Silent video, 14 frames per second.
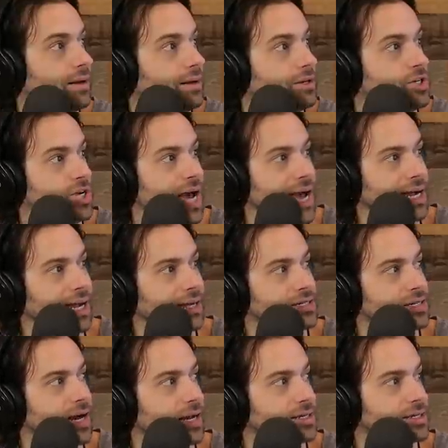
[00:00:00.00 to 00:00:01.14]
Shaq and
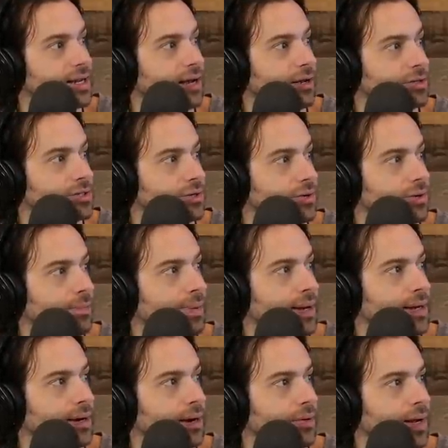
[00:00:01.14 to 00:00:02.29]
Scott Skiles or
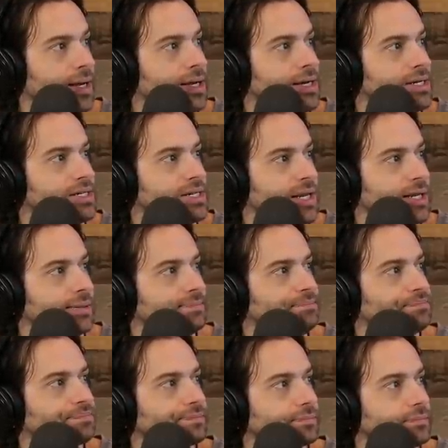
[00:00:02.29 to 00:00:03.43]
Penny Hardaway. See?
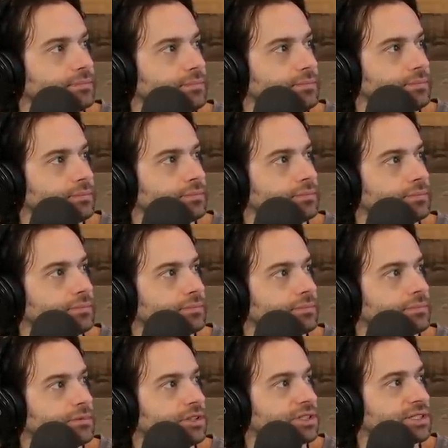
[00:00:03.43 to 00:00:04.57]

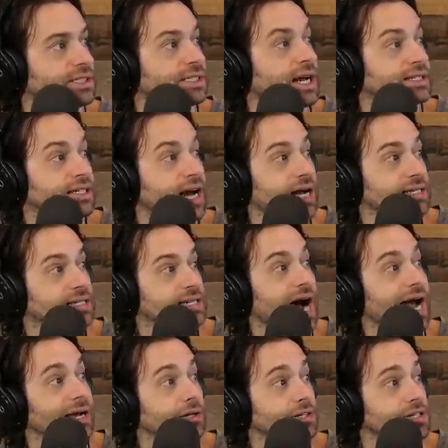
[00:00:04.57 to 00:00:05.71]
Scott
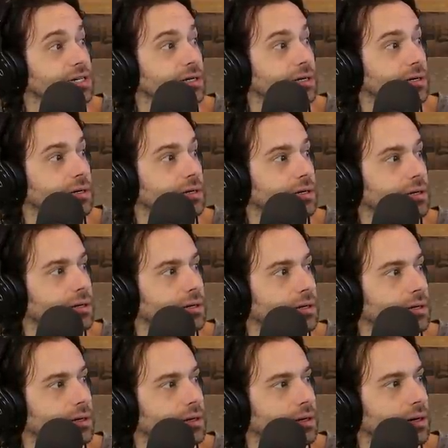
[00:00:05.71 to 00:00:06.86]
Skiles?
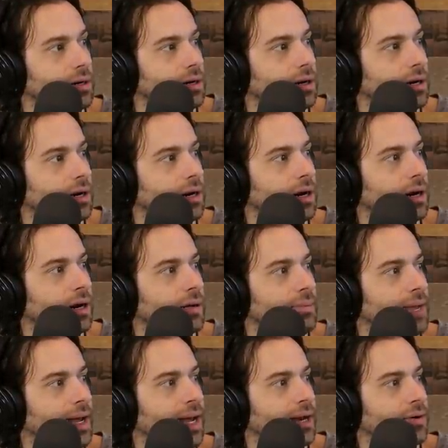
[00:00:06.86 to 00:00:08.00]
Oh,
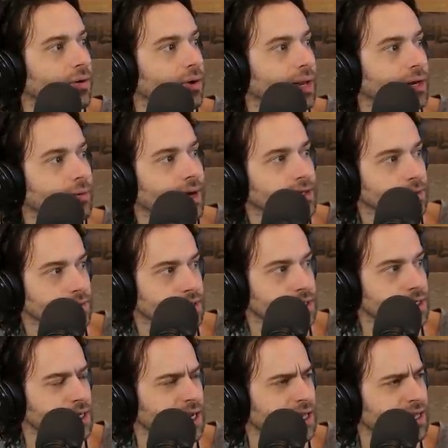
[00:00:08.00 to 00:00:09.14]
man. Orlando Magic was the
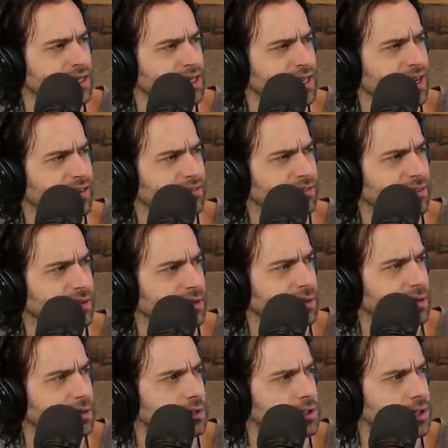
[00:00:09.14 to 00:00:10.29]
shit. Yeah, they did have
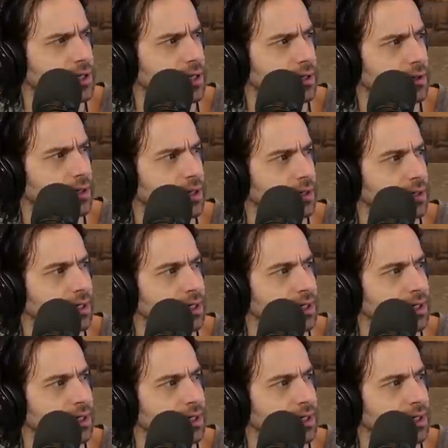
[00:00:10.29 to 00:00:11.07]
Shaquille O'Neal.